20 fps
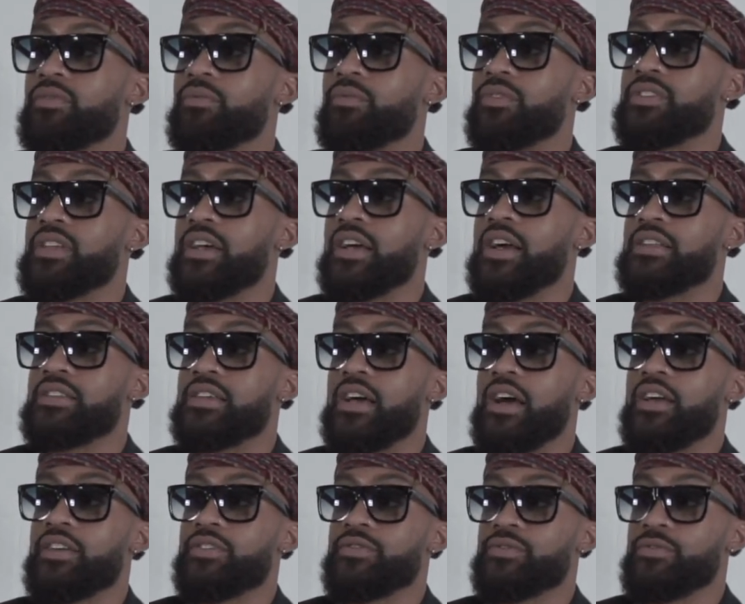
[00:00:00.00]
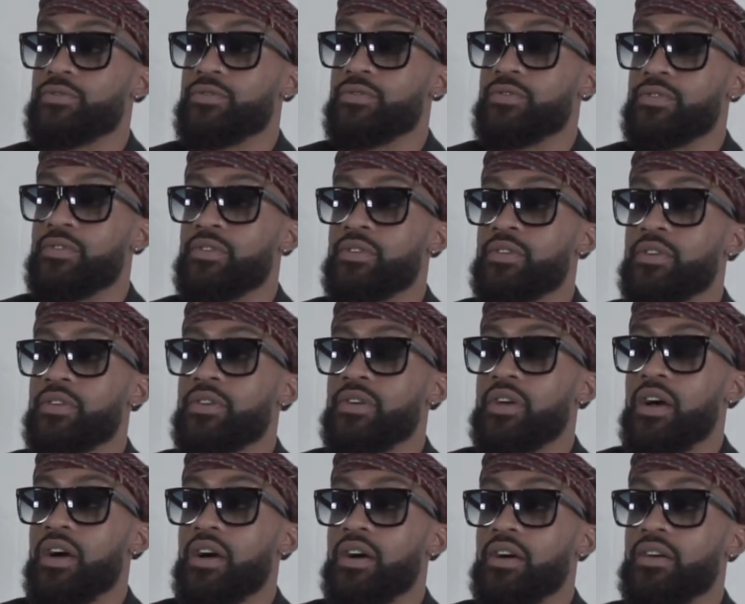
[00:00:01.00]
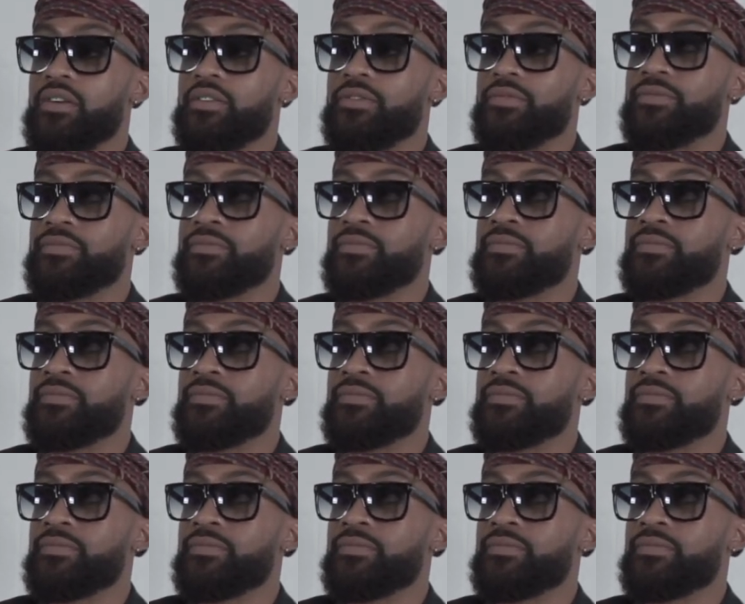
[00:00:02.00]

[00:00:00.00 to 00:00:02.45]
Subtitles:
once I got to high school. Um,